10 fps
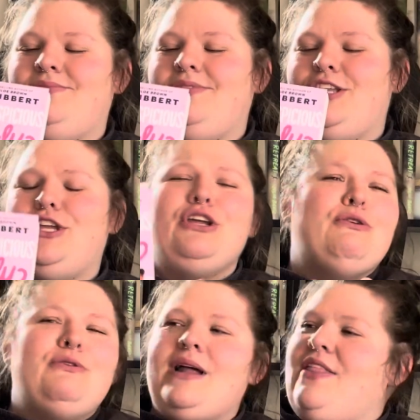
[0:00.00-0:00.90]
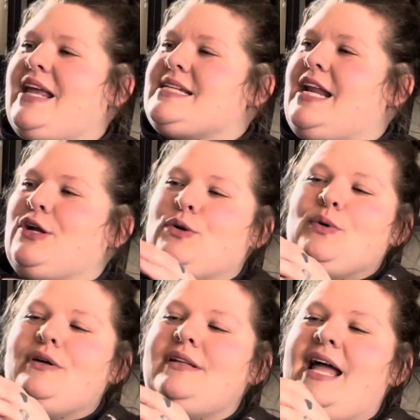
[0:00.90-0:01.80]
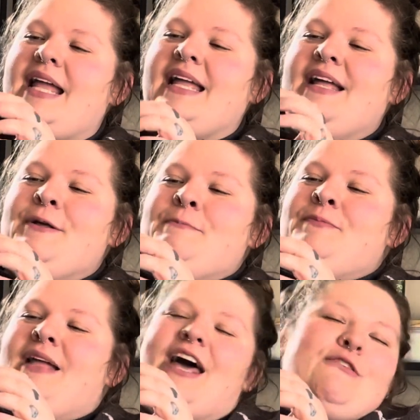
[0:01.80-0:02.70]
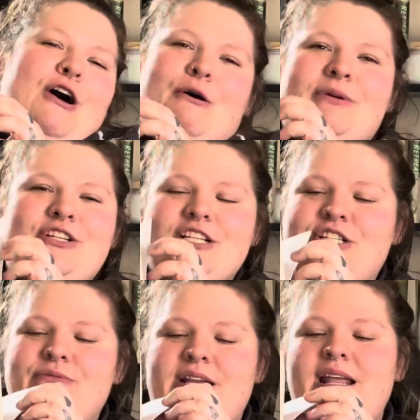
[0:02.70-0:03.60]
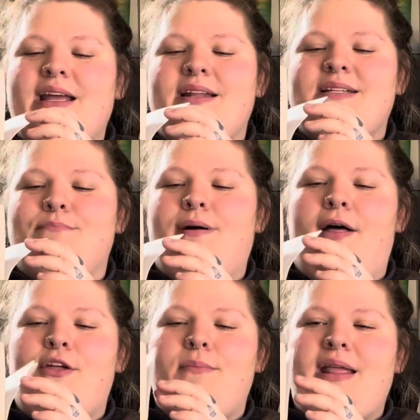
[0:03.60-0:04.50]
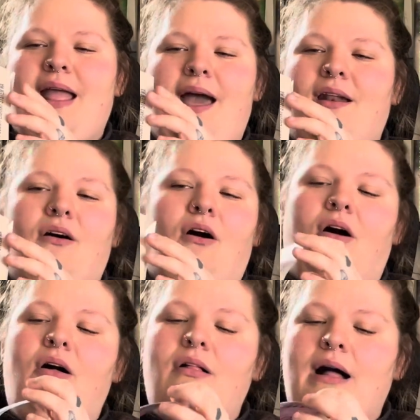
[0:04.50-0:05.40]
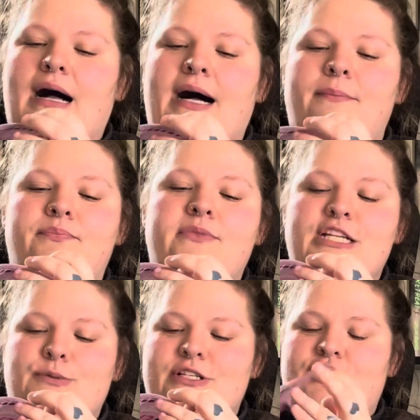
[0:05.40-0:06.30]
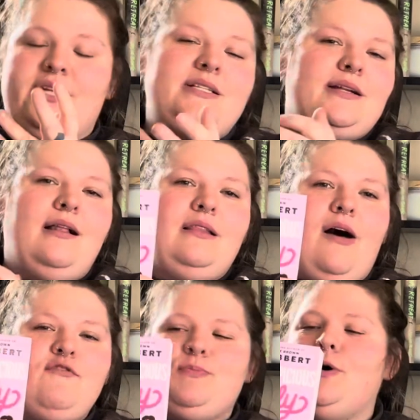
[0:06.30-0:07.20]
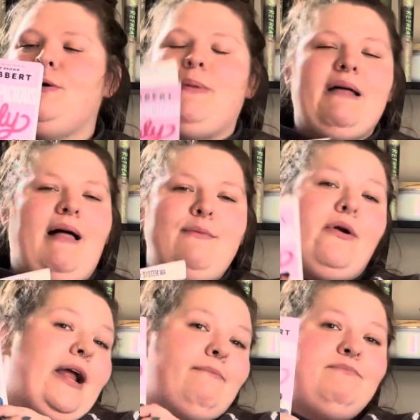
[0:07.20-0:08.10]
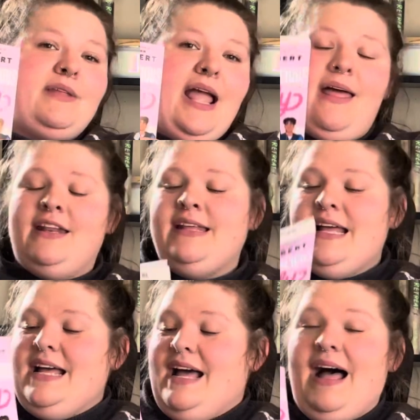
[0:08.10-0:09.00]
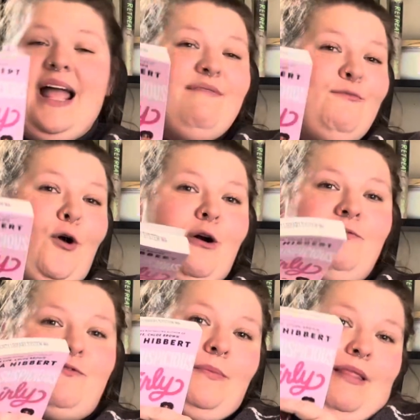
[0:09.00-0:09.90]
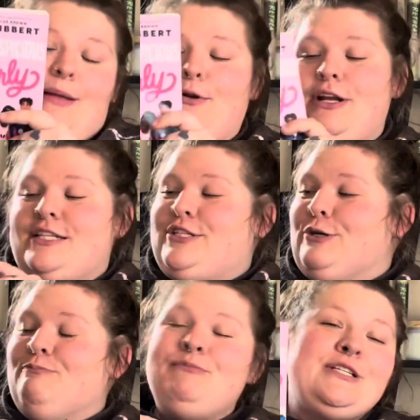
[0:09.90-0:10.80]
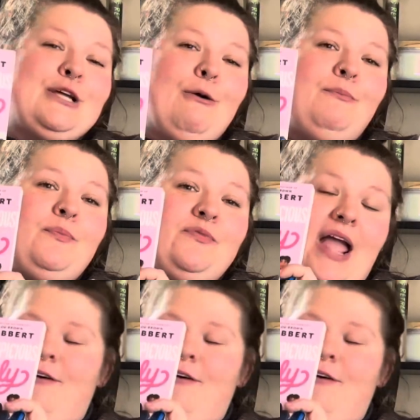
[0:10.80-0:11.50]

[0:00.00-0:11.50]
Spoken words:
cute. I think it's kind of cool. I don't know. It's just unique. It doesn't bother me at all. This was just a loved book by a library, and I have more from libraries too. So yeah,